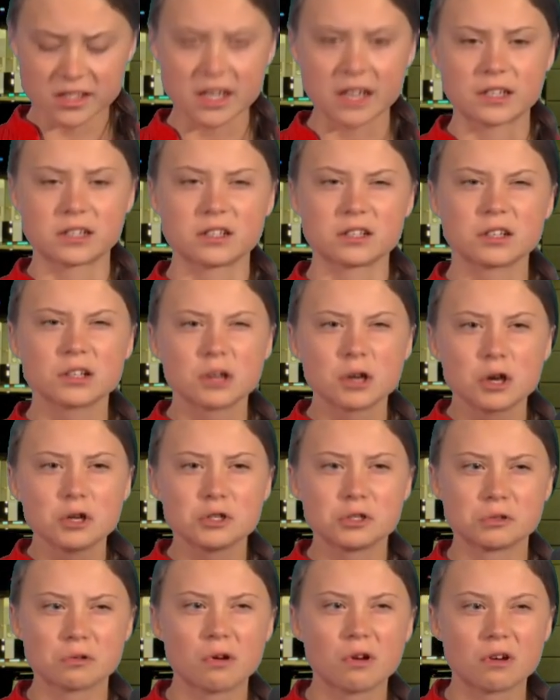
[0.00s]
Yet,
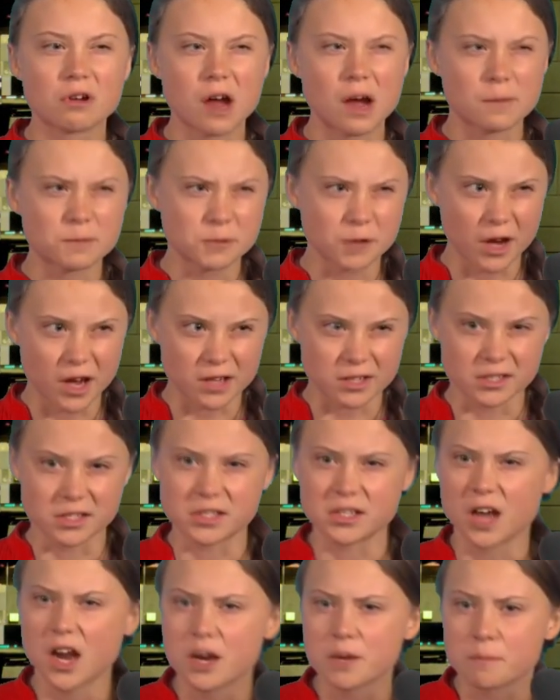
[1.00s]
you all come to
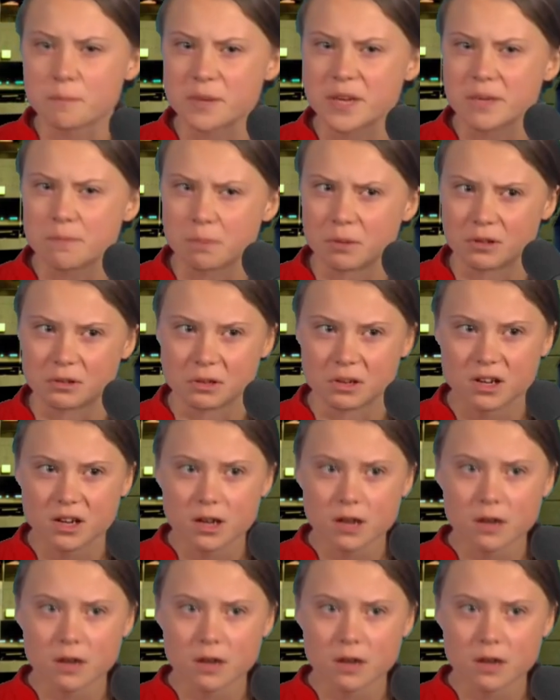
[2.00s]
us young people